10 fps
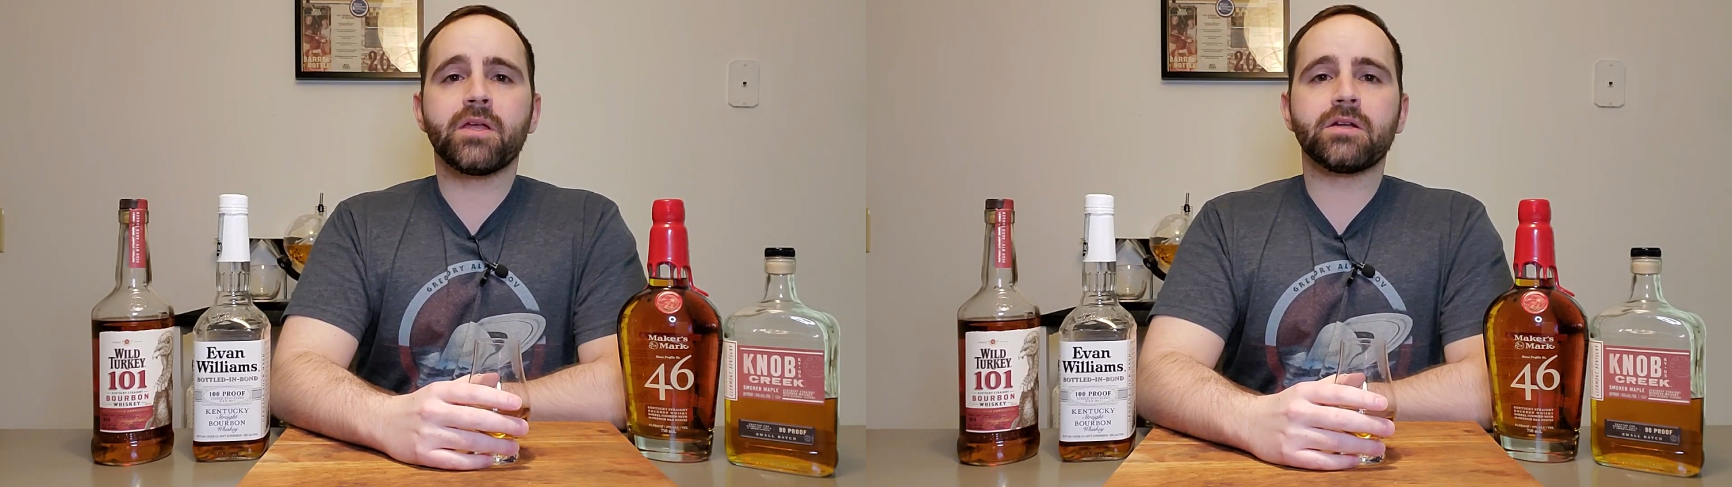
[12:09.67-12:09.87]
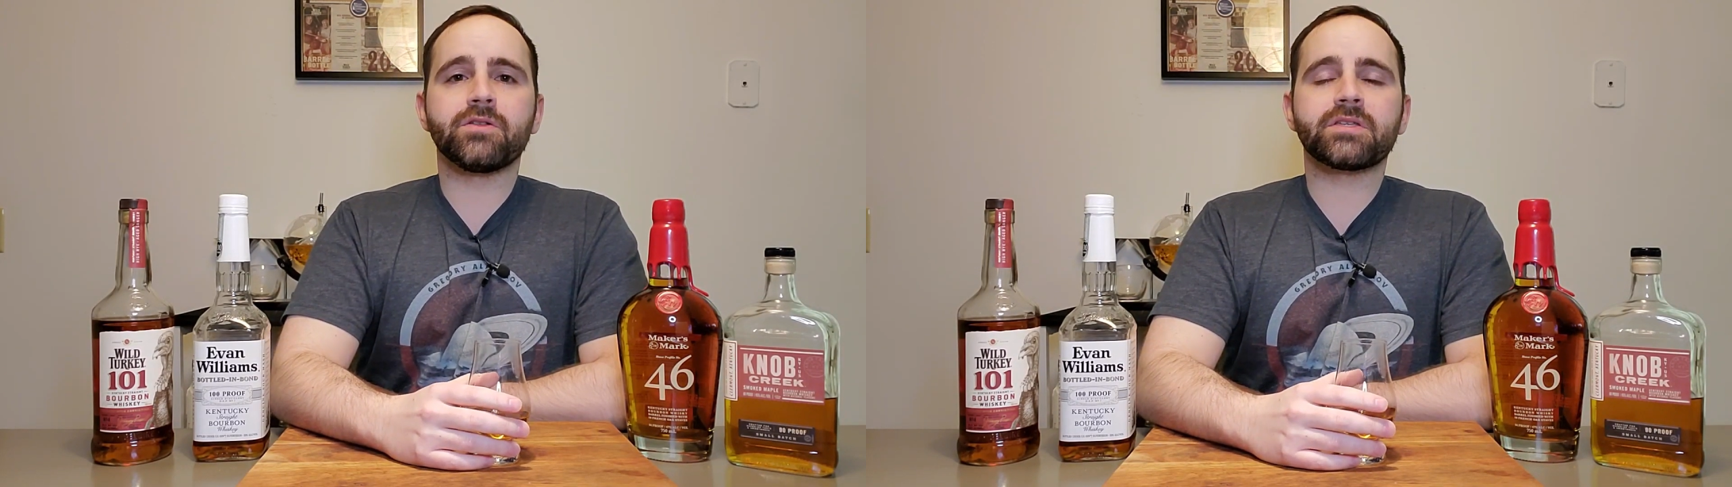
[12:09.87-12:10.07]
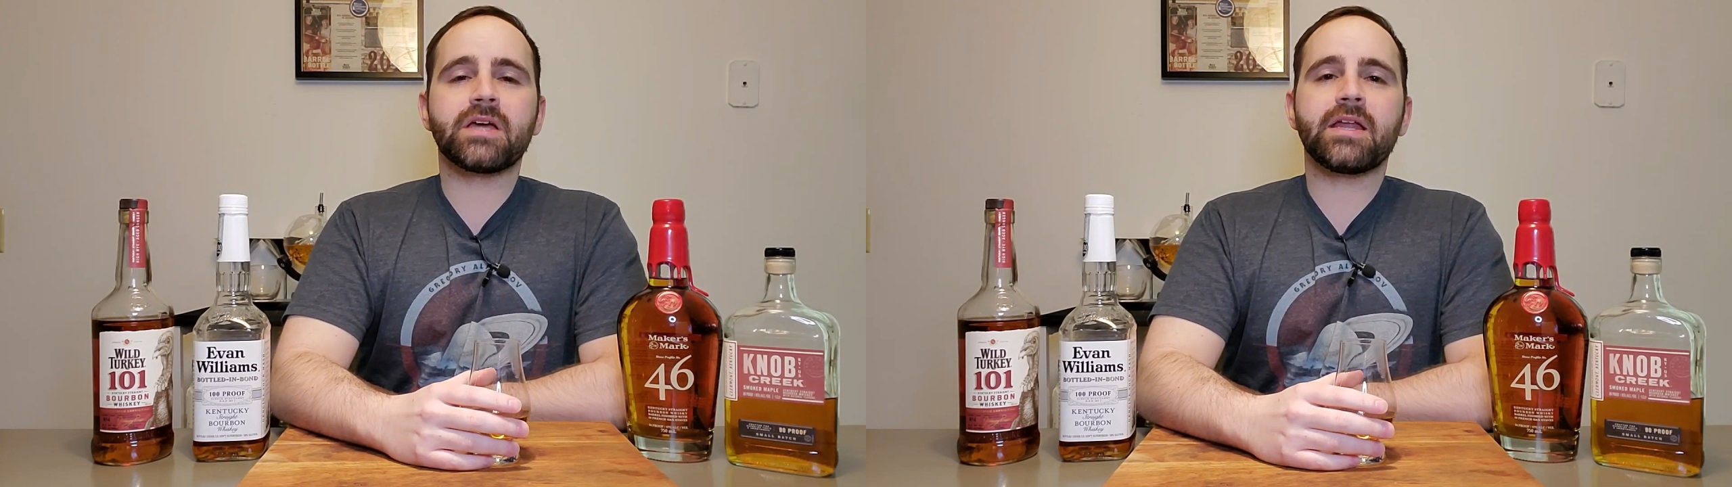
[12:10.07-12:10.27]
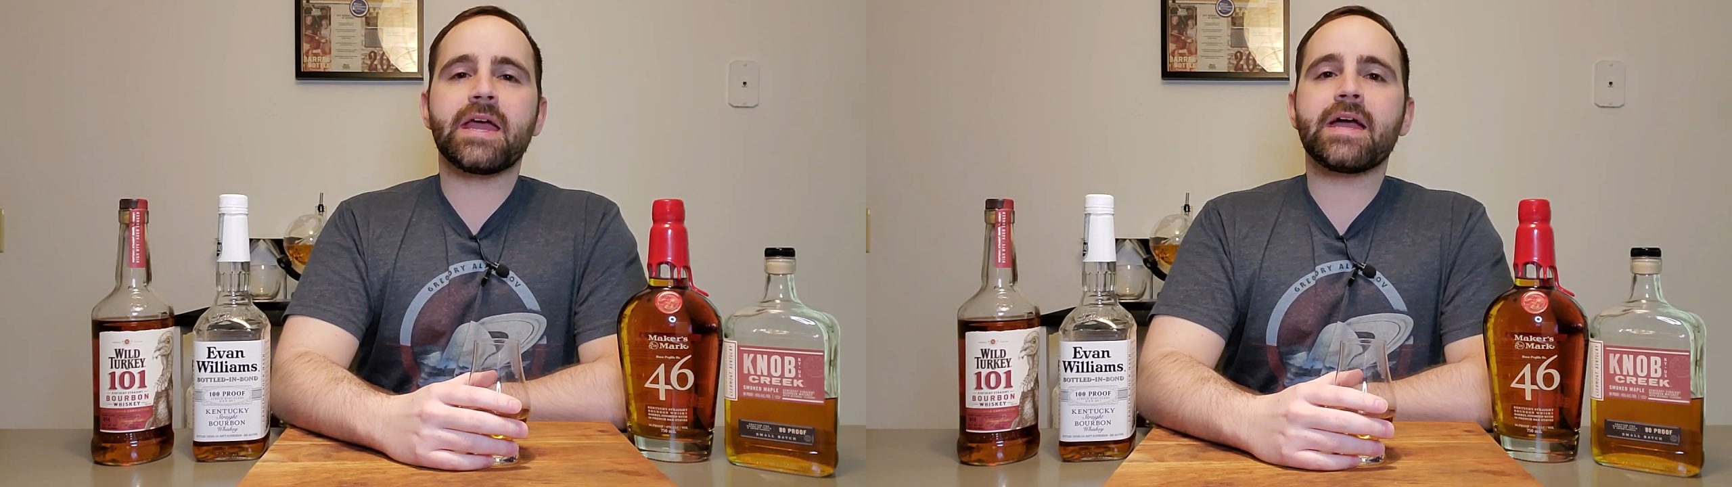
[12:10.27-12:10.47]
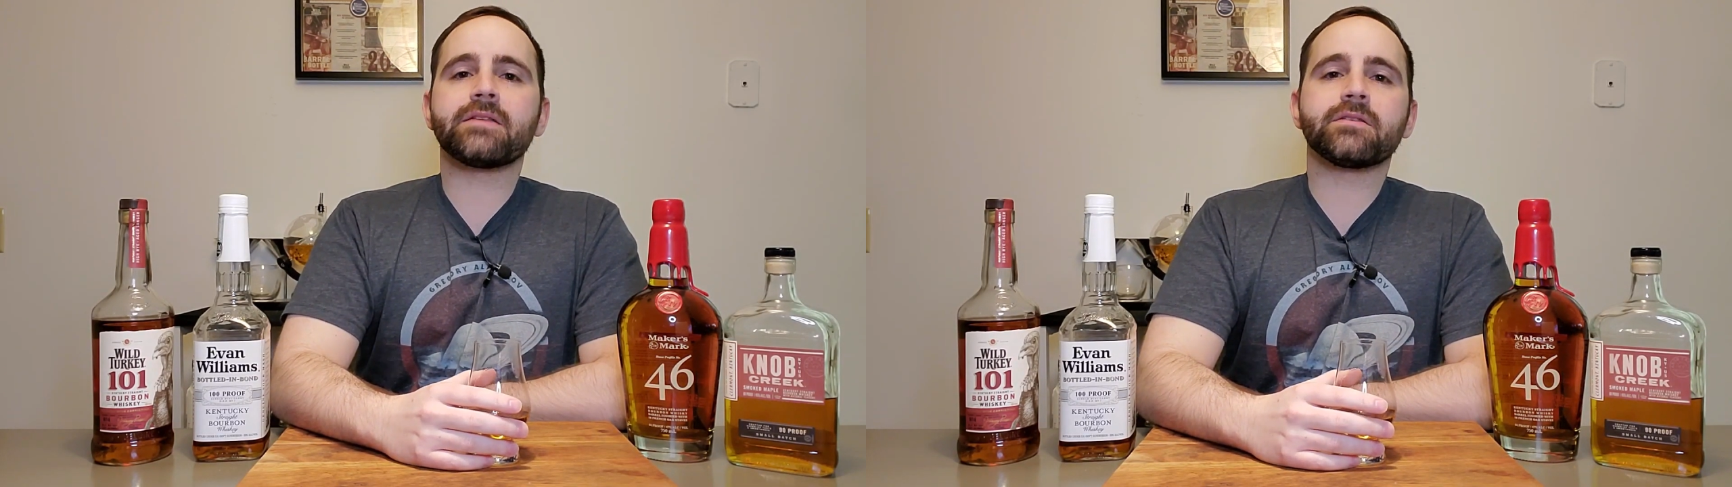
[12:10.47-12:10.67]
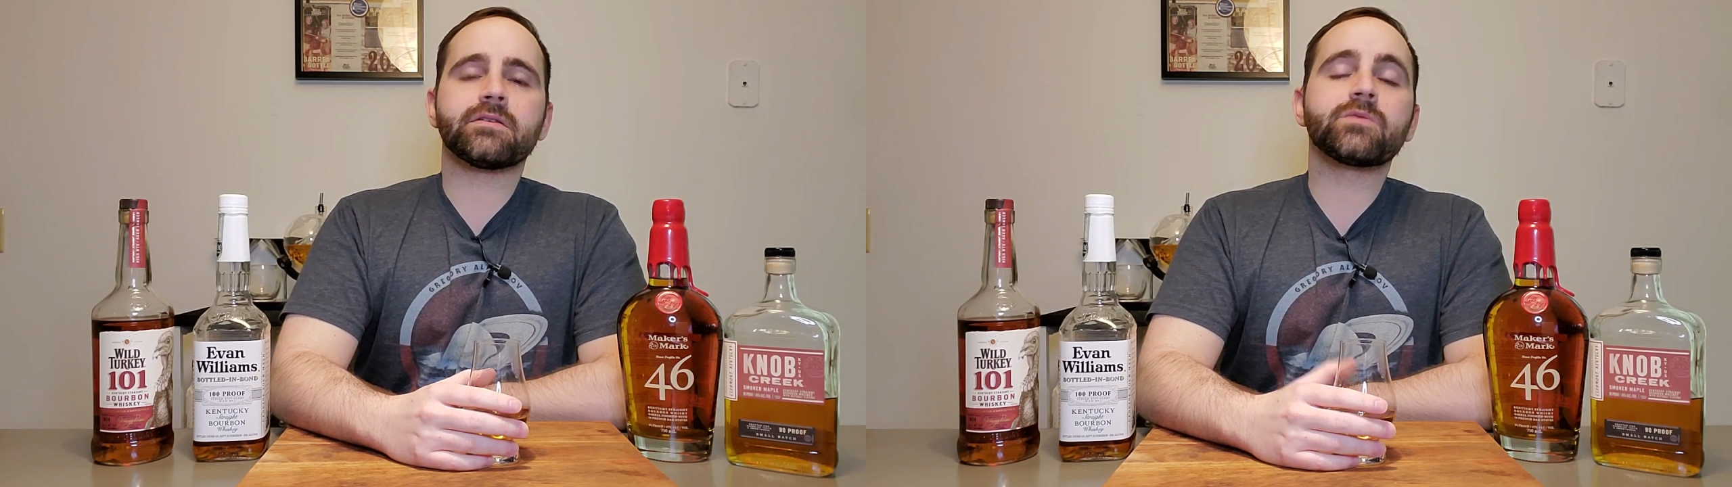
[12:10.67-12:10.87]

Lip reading: Now this kind of adds a